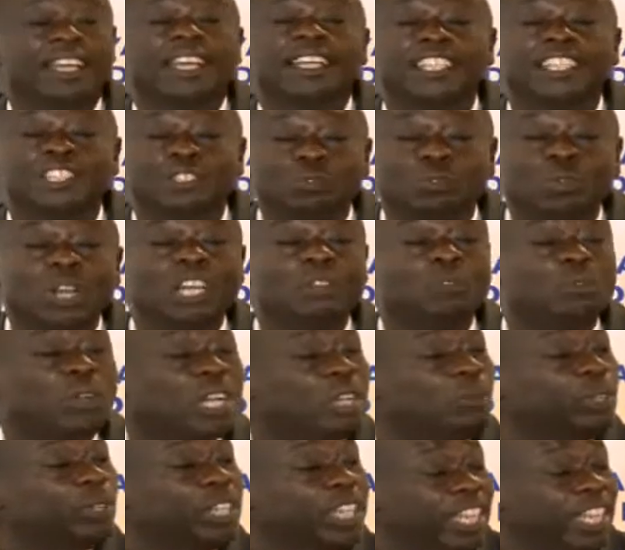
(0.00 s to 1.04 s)
And that is why
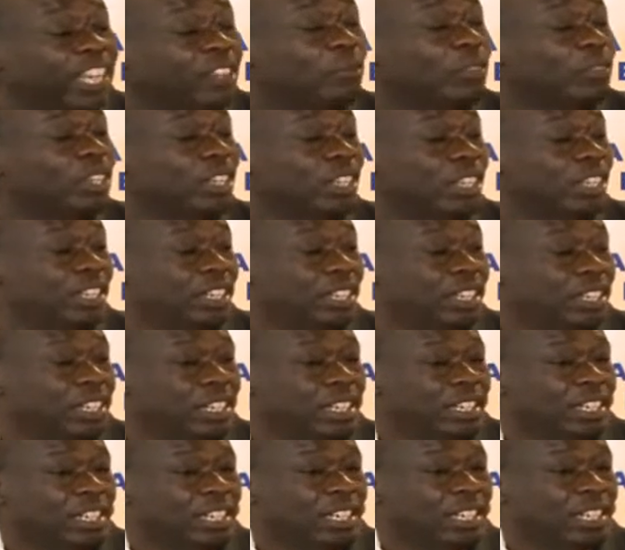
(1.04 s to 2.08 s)
when we came in,
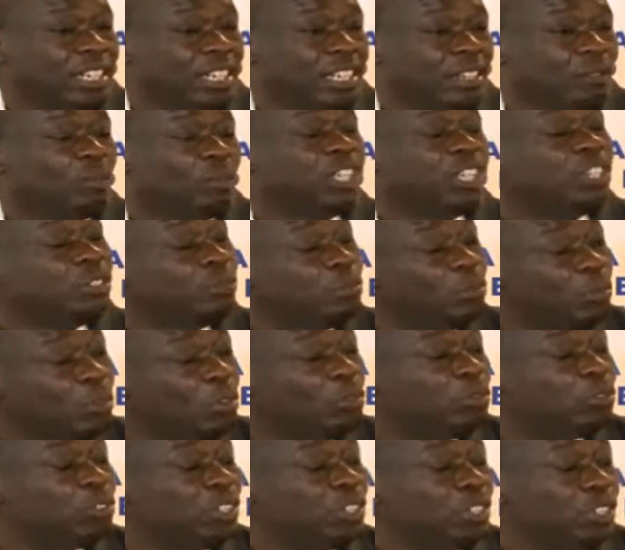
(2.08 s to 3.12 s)
we
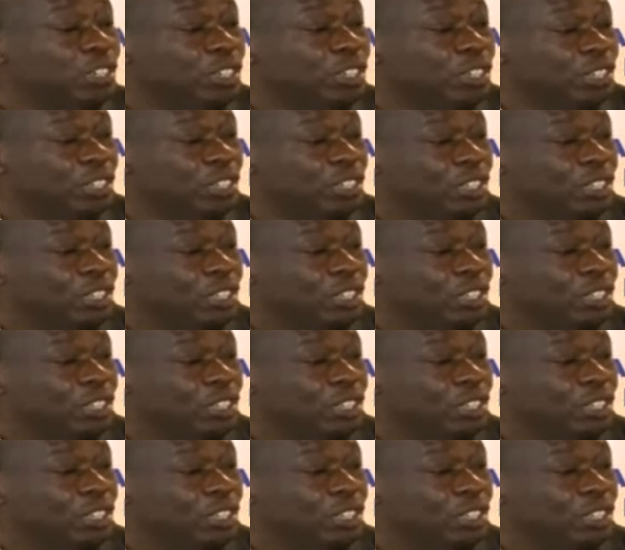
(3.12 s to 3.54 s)
removed